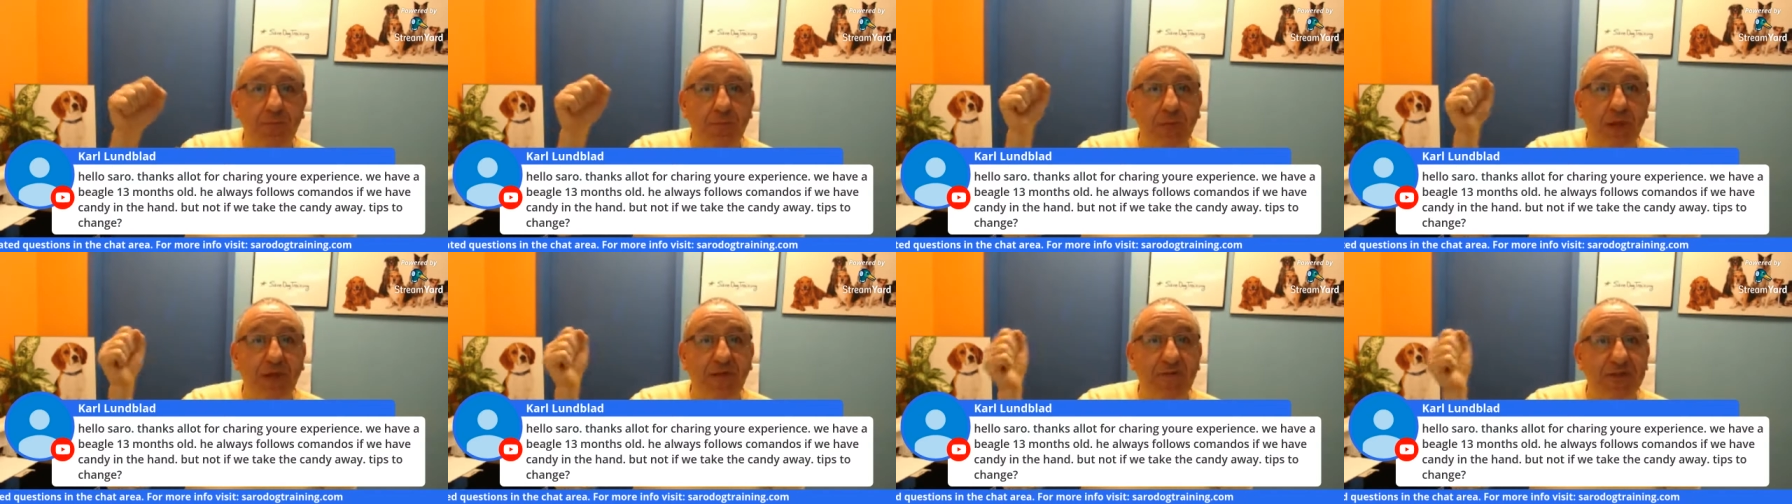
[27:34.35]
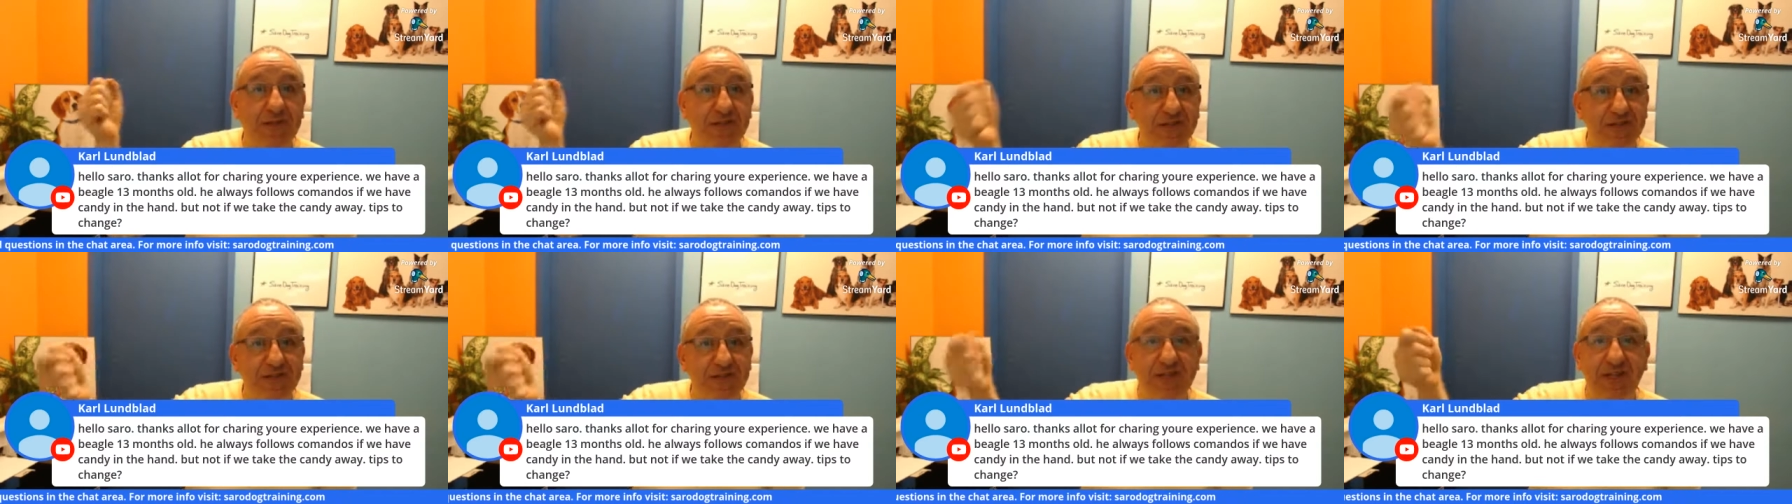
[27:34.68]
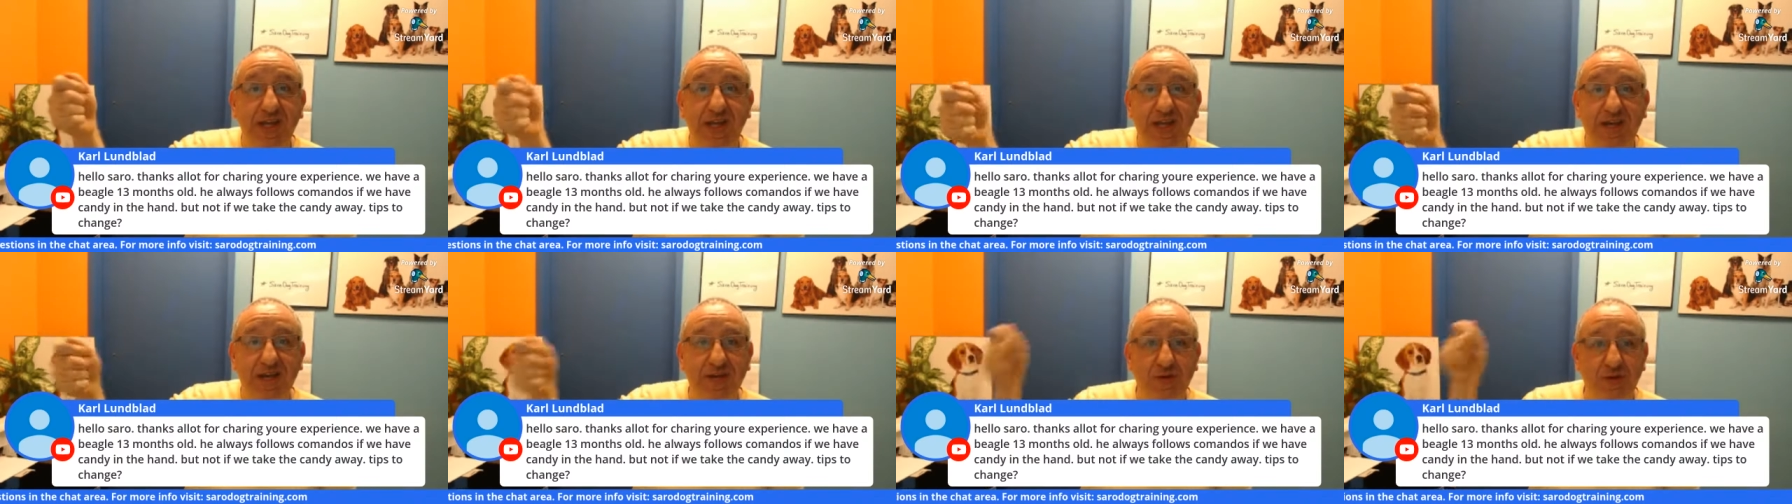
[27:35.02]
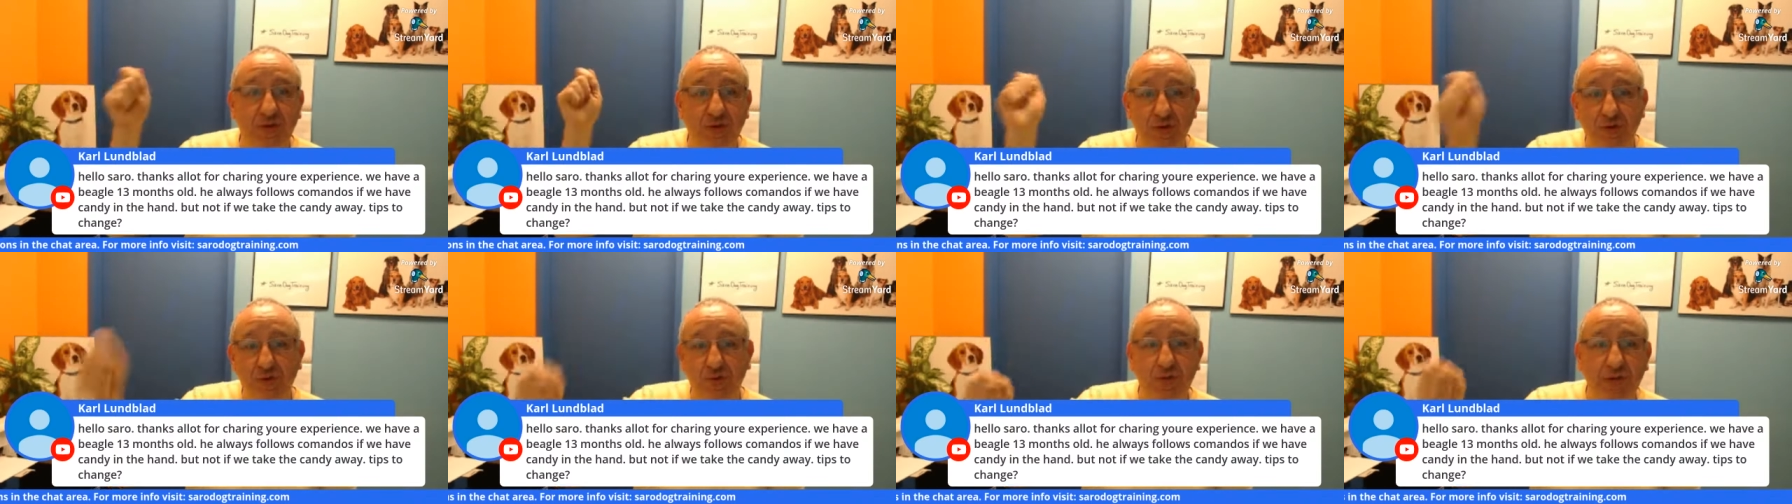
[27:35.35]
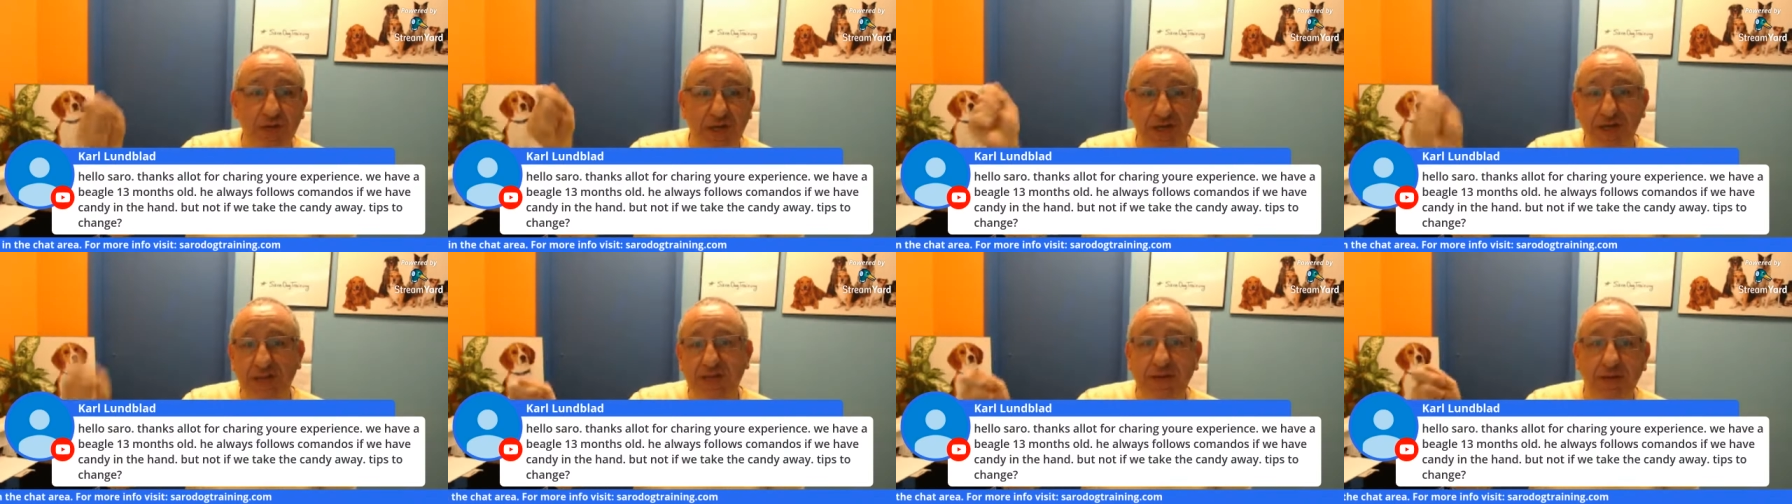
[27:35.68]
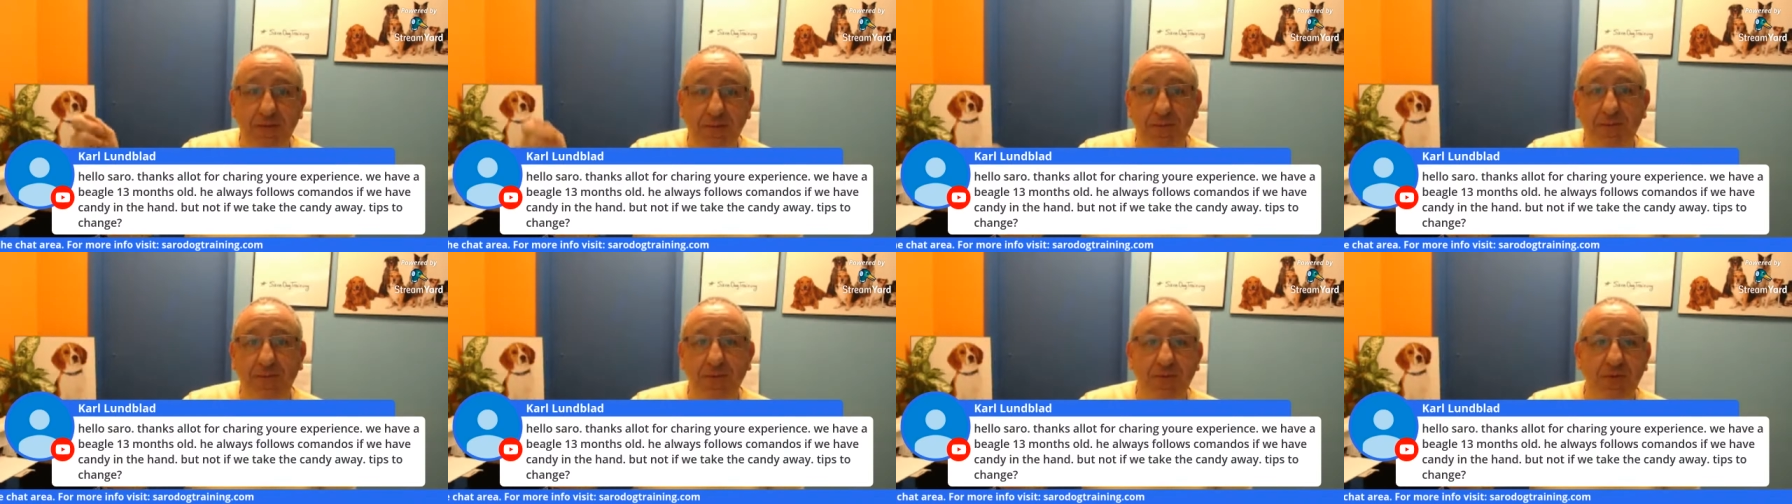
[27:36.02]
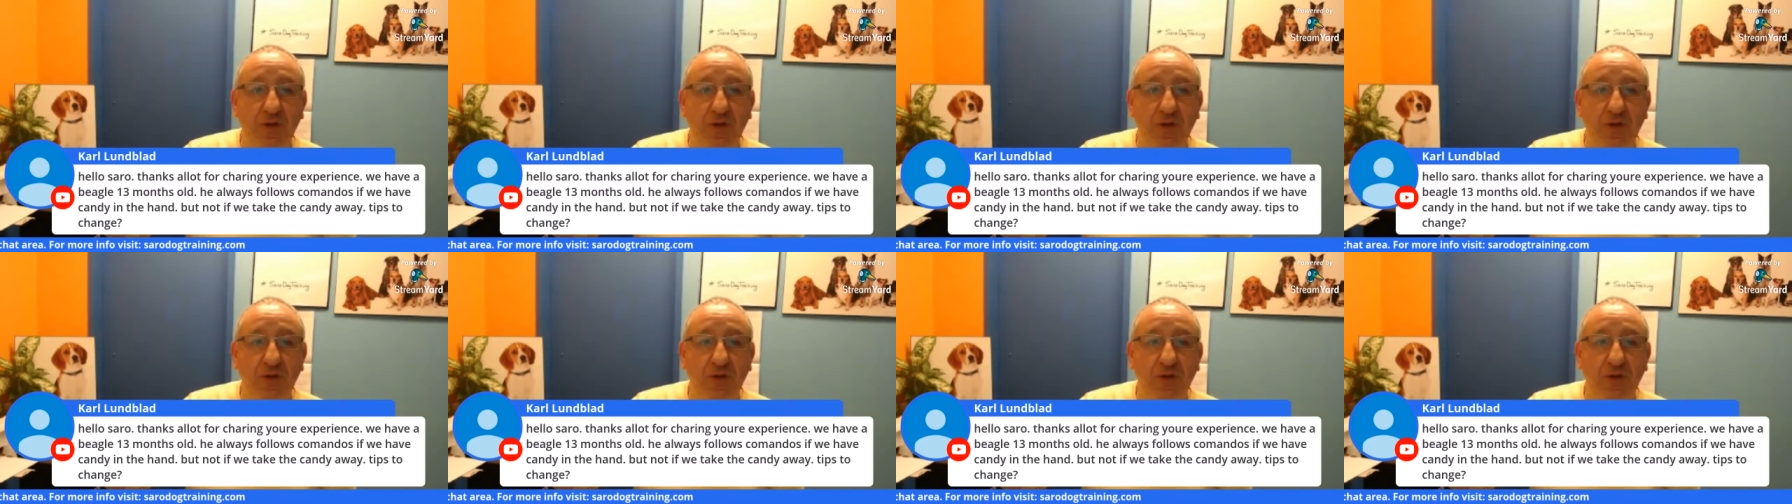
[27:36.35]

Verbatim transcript: even stick to hit the